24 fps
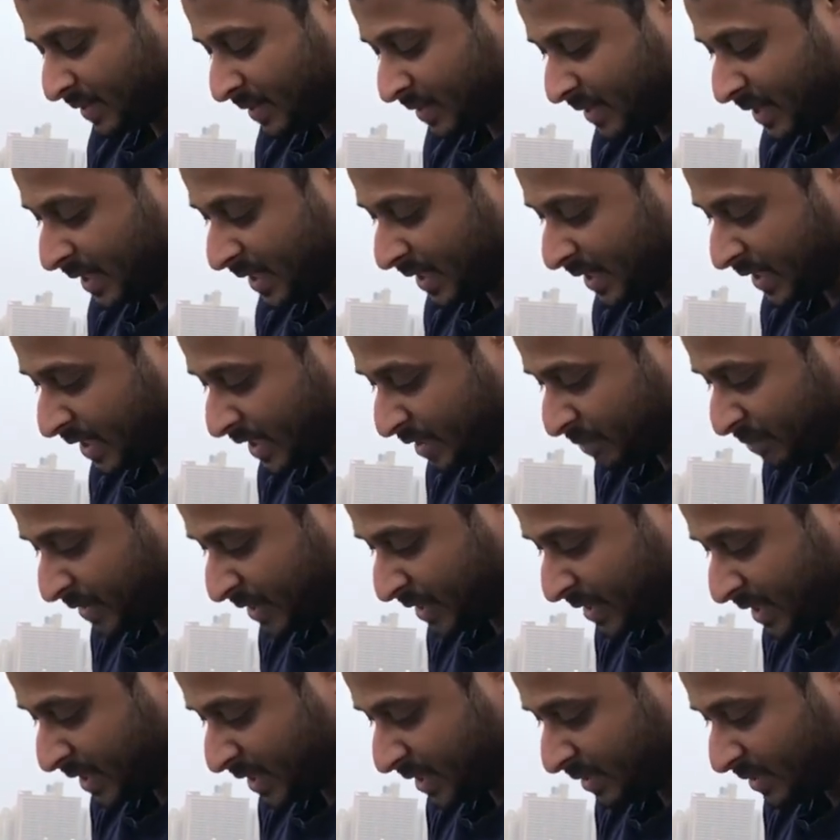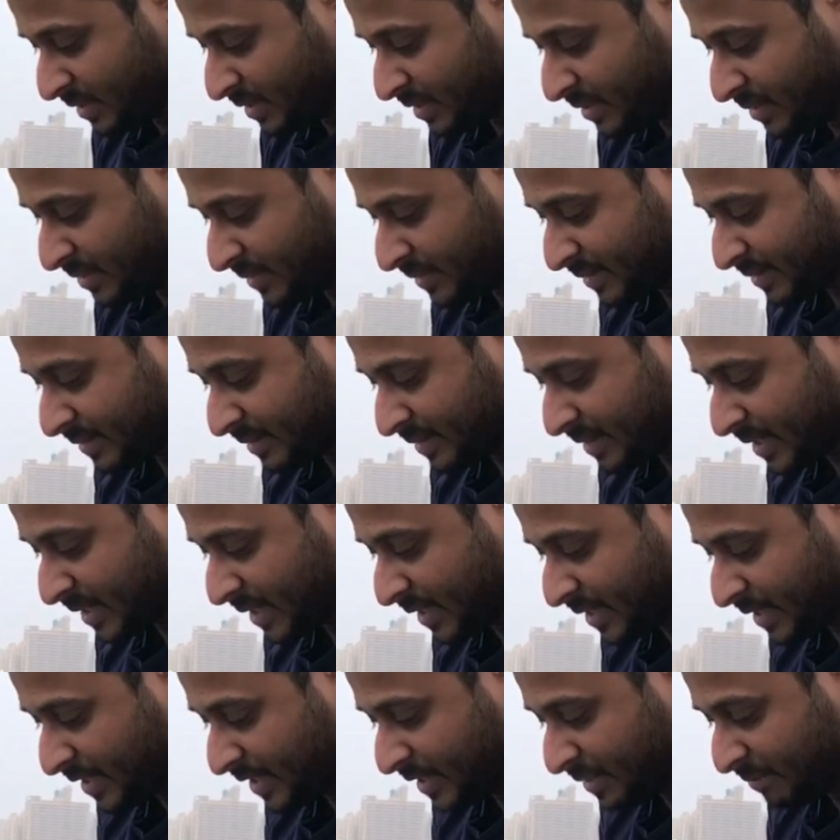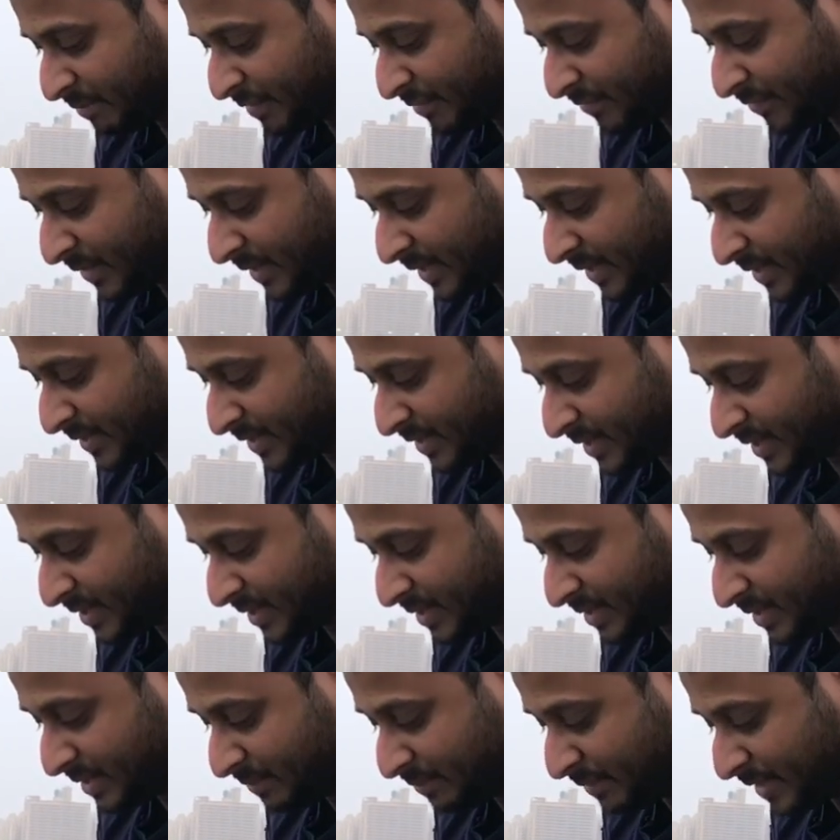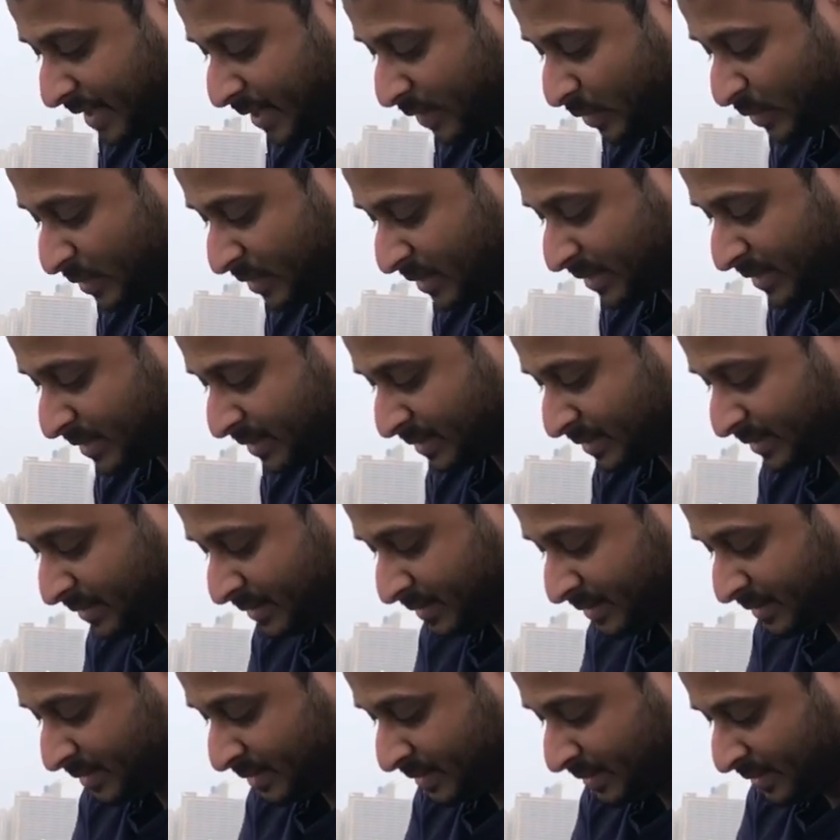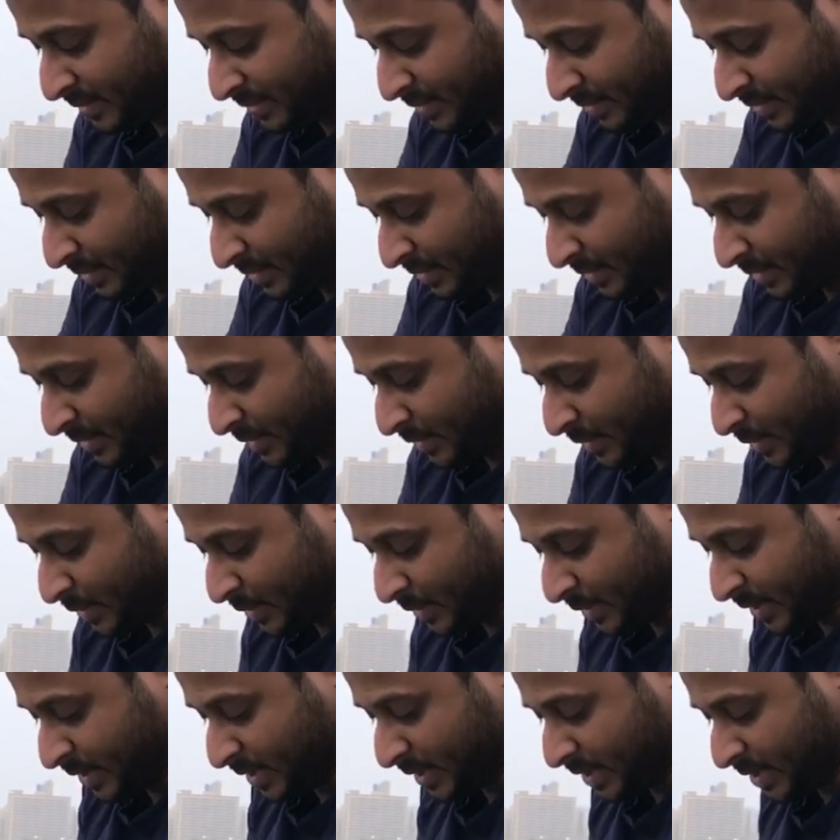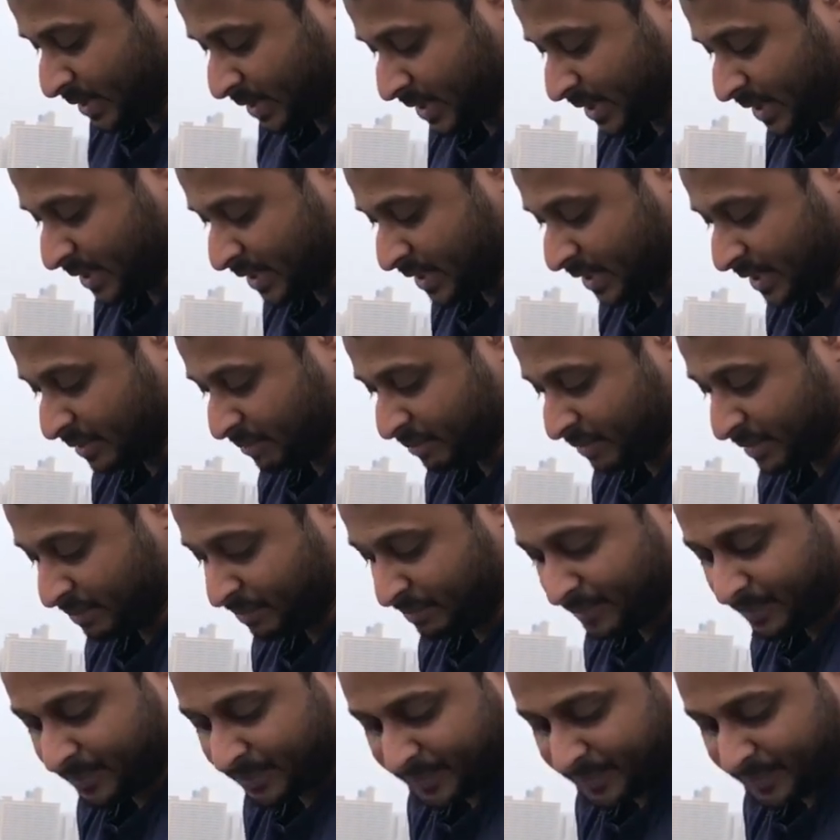Then let me take the 100mm filter system out. So this is 100mm.